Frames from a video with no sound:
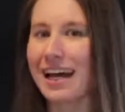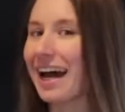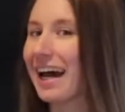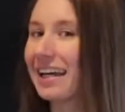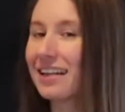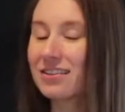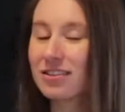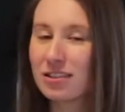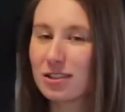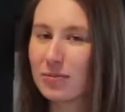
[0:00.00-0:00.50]
I
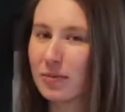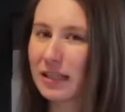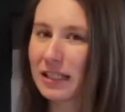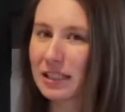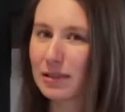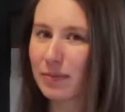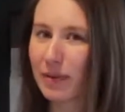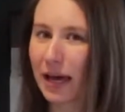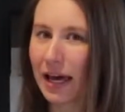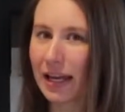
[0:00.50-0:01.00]
don't speak
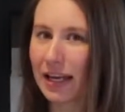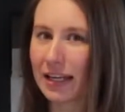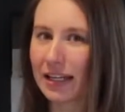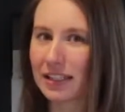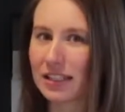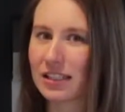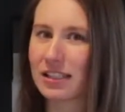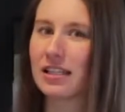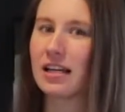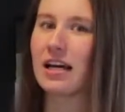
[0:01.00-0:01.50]

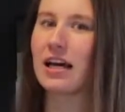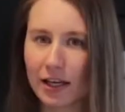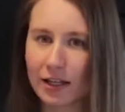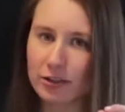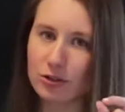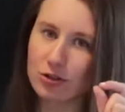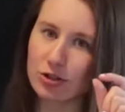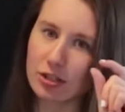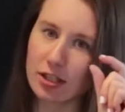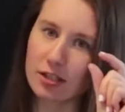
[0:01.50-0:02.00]
Spanish. Well, I
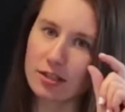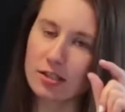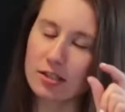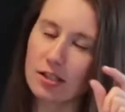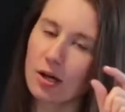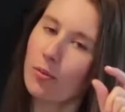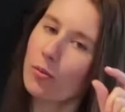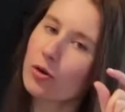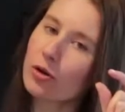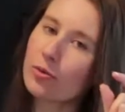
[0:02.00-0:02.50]
understand
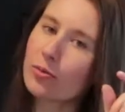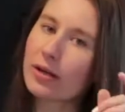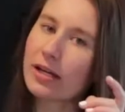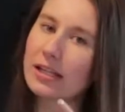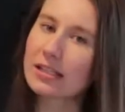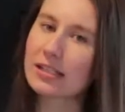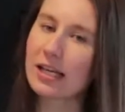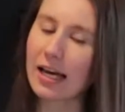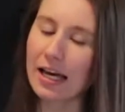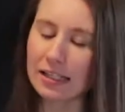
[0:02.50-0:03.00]
somewhere
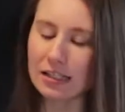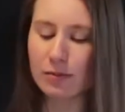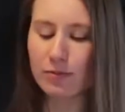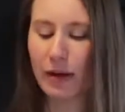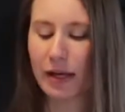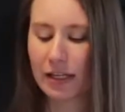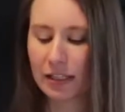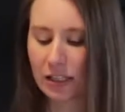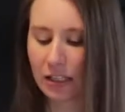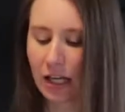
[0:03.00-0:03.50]
because I had
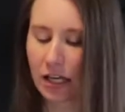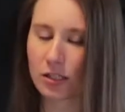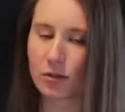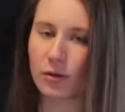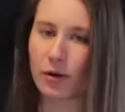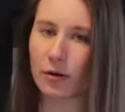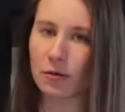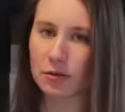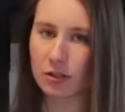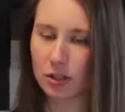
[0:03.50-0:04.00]
Spanish class
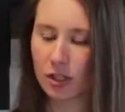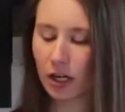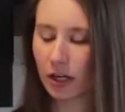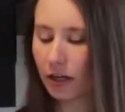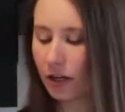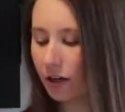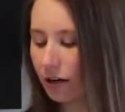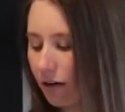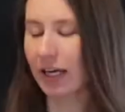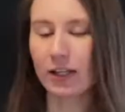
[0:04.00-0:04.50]
when I was
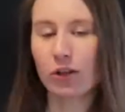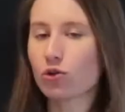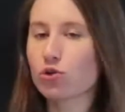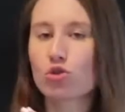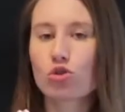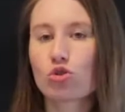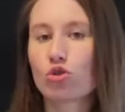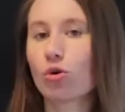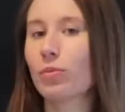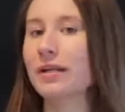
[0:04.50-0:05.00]
younger. Like, there's
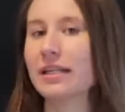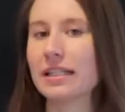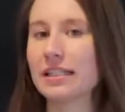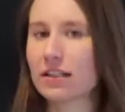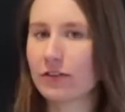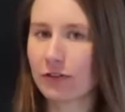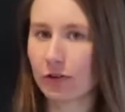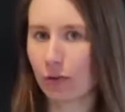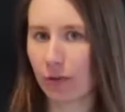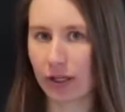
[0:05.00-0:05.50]
so many
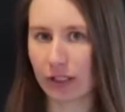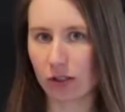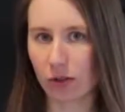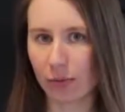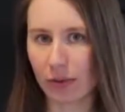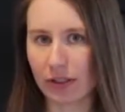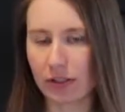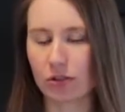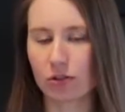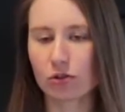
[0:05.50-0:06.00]
different
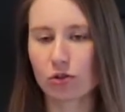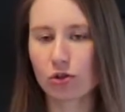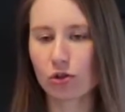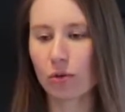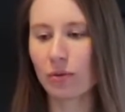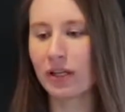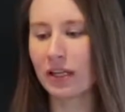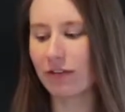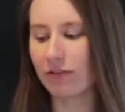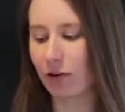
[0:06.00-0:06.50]
recipes. There's so
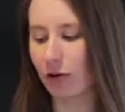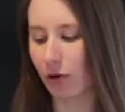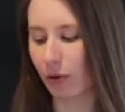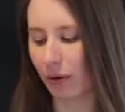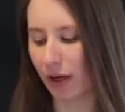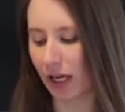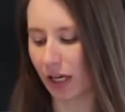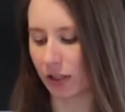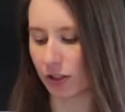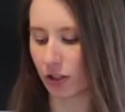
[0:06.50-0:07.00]
many
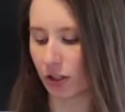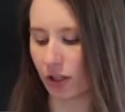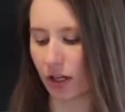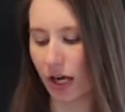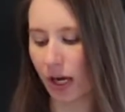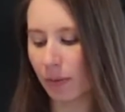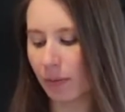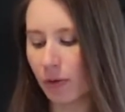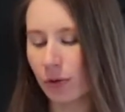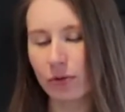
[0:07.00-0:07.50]
variations.
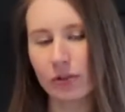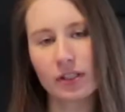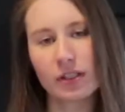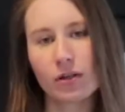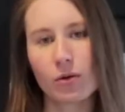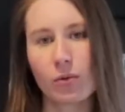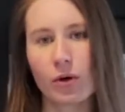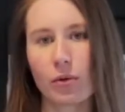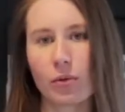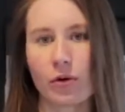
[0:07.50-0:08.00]
I'm using
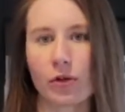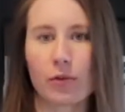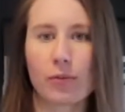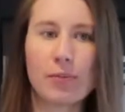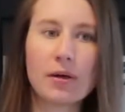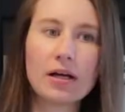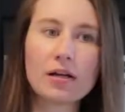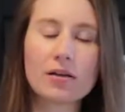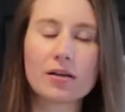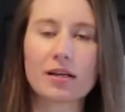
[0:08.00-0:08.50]
the one with
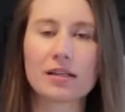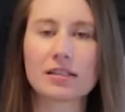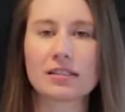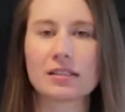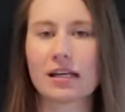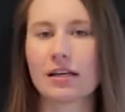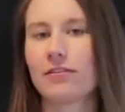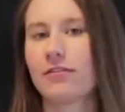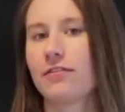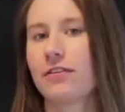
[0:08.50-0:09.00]
milk because
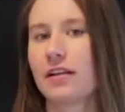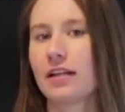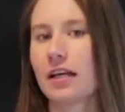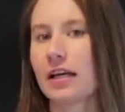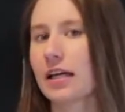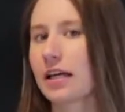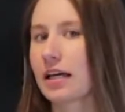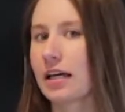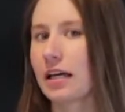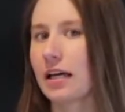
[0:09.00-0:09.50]
I feel
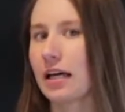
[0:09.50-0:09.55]
like